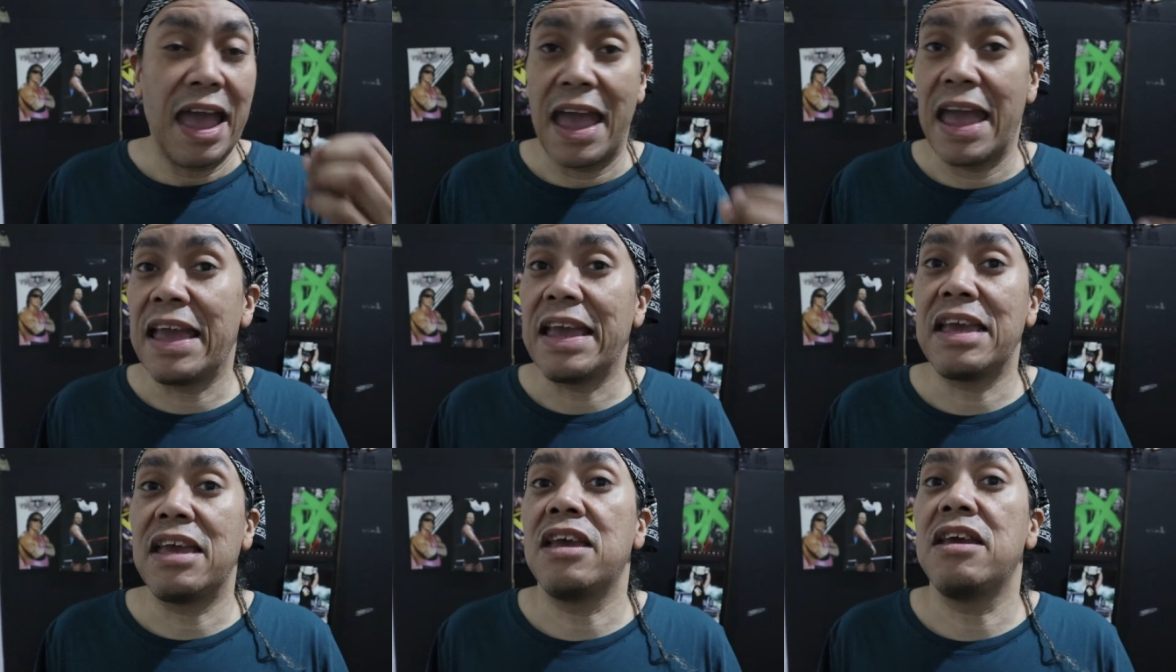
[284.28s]

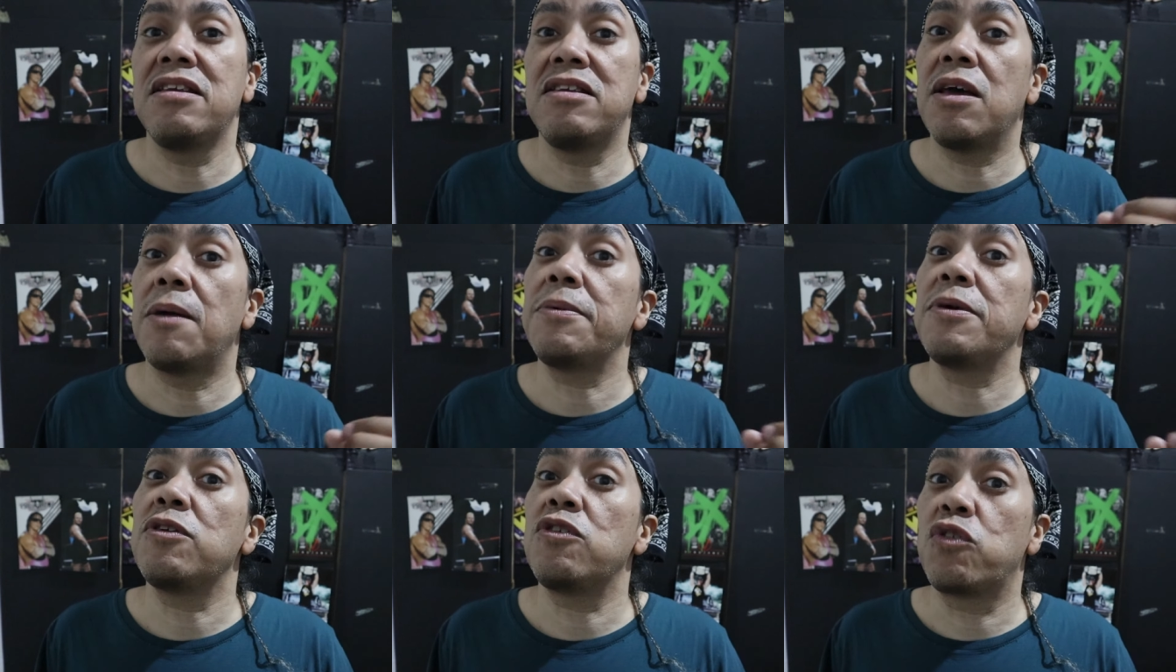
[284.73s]

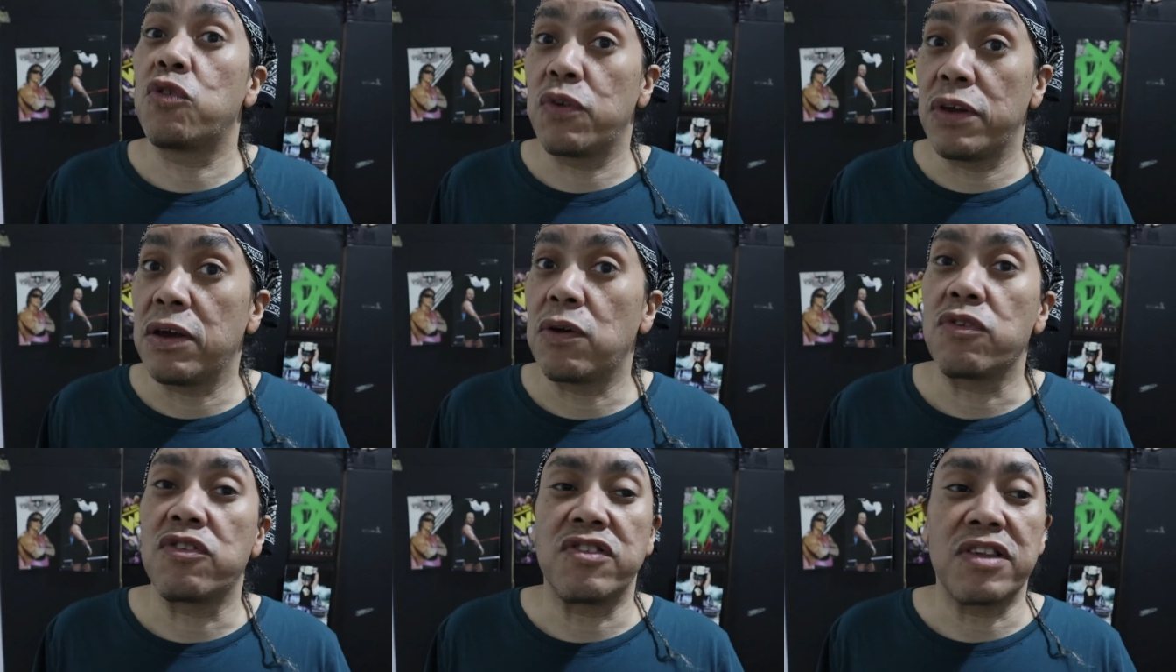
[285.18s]
AEW
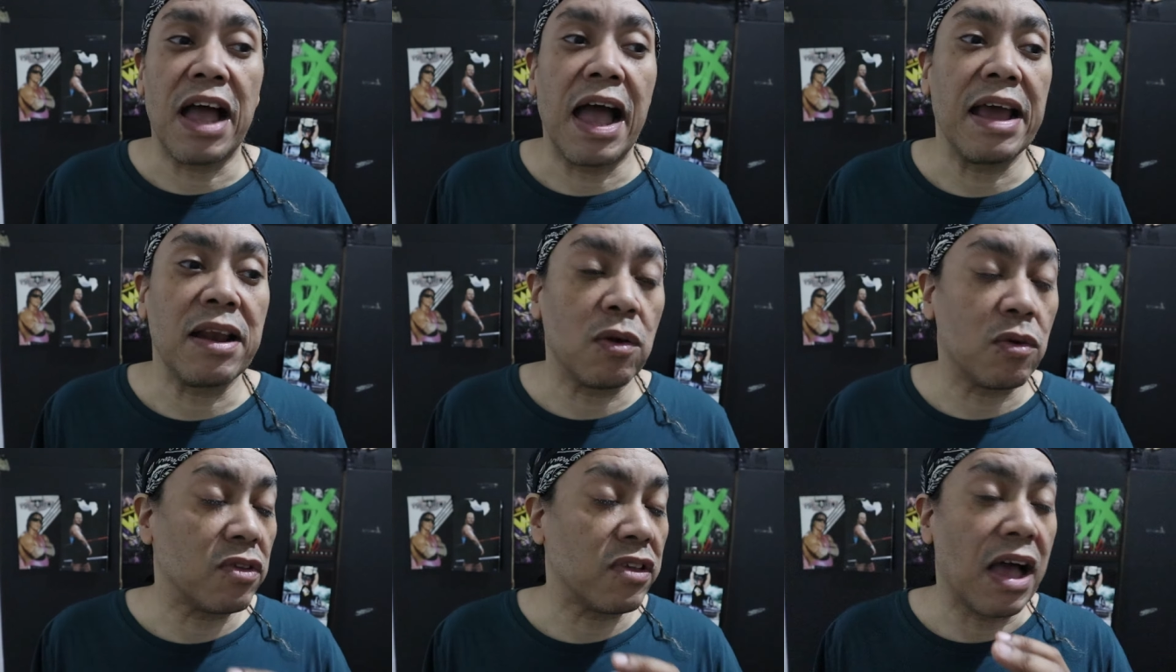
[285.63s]
Trios
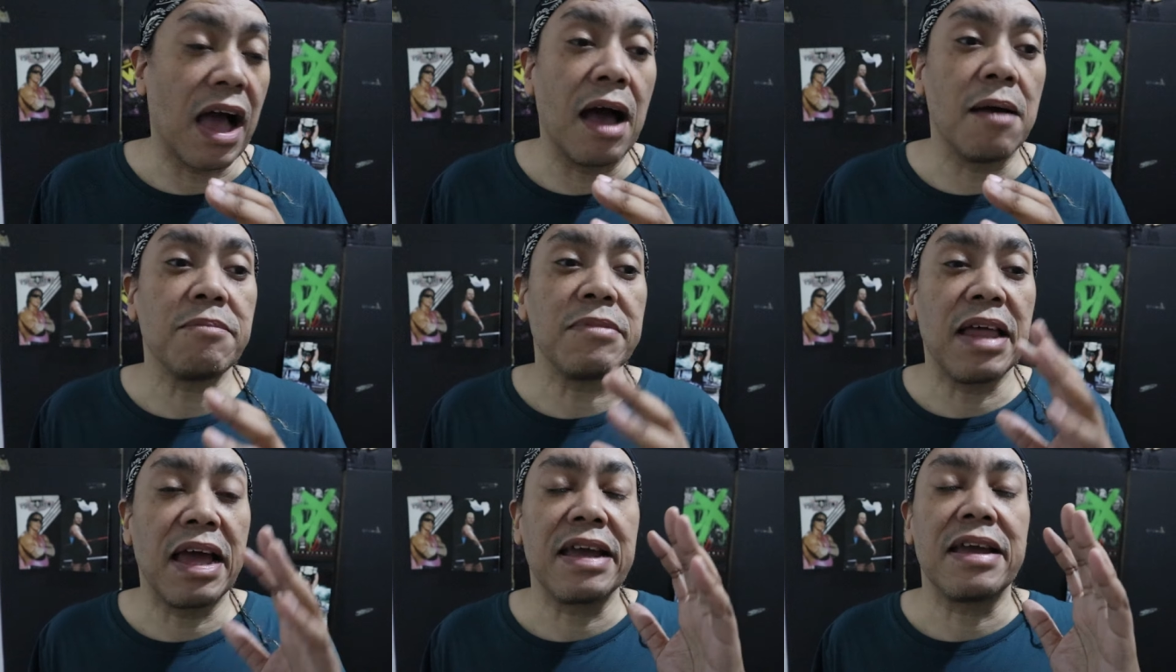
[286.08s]
titles,
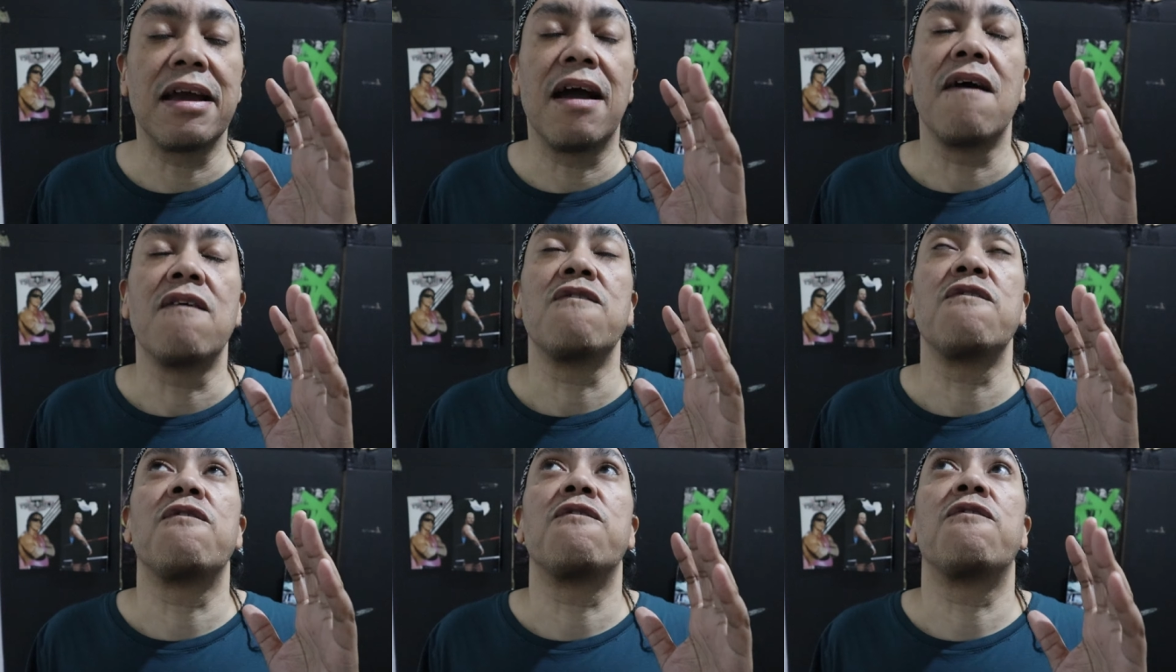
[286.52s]
I'm like,
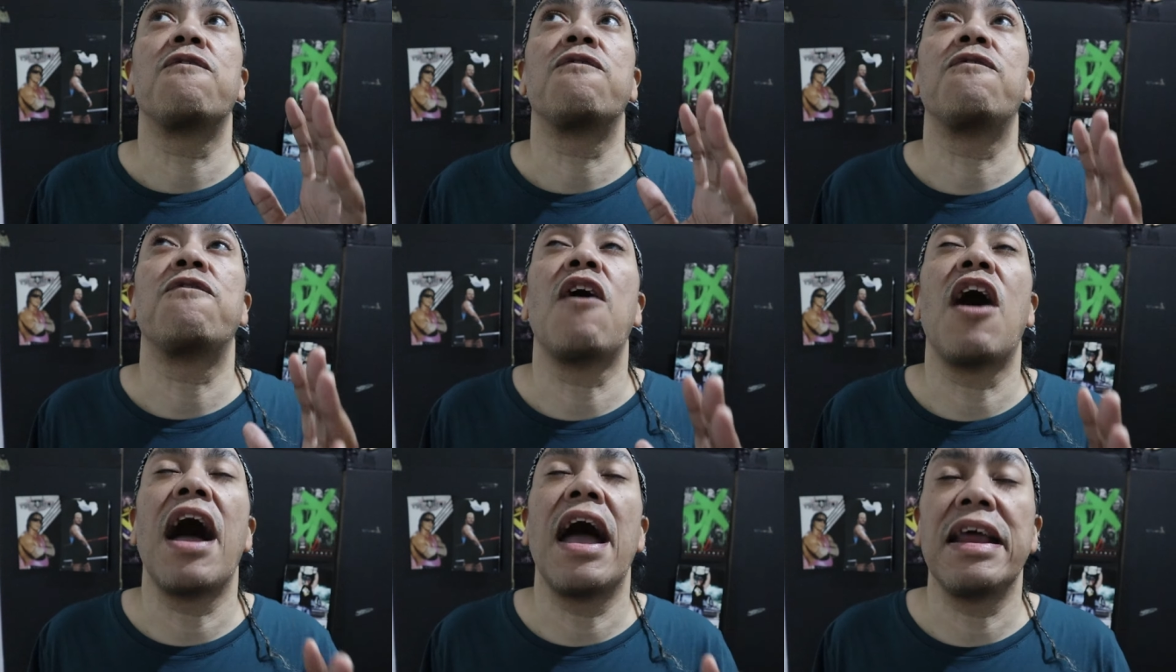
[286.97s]

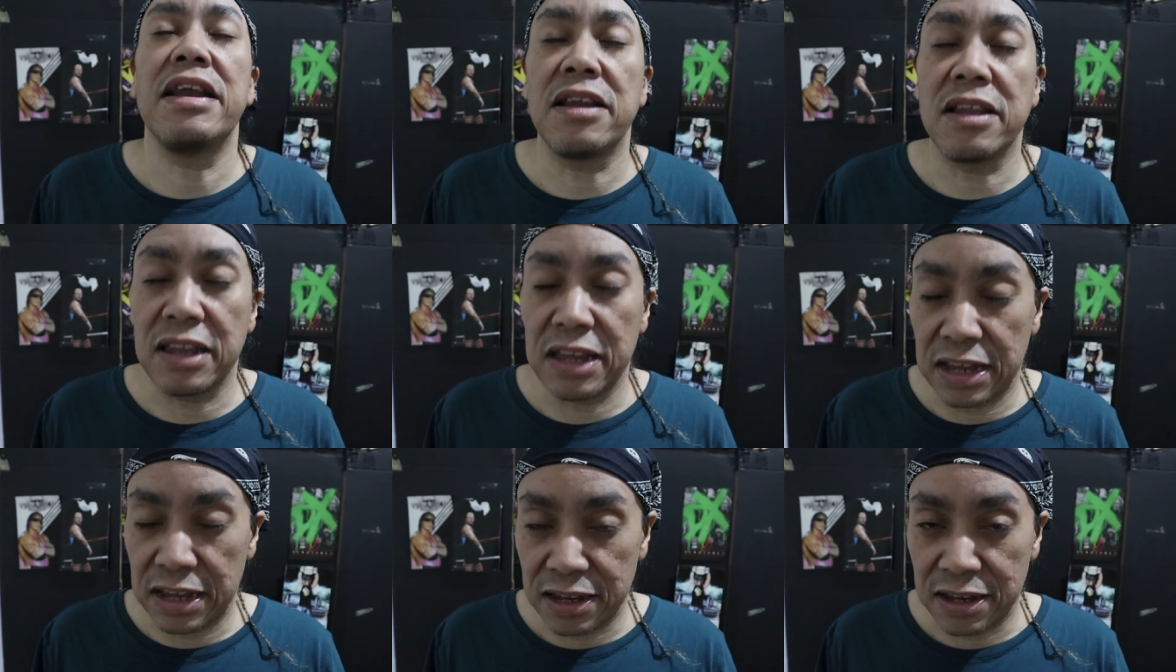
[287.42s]

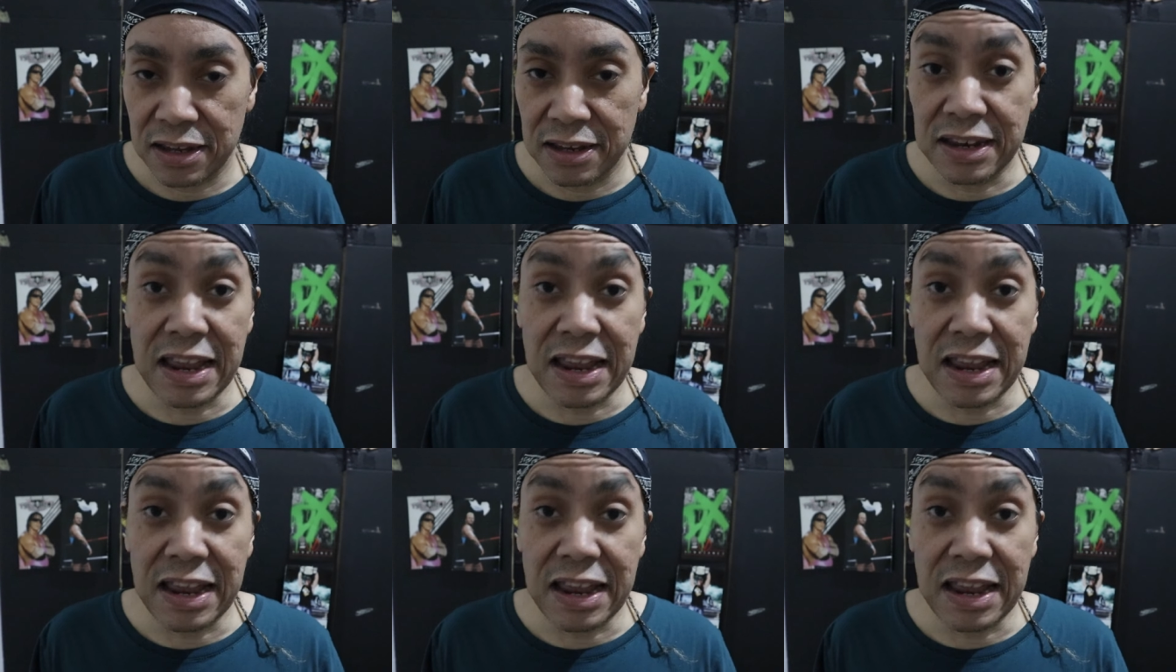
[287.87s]
finally.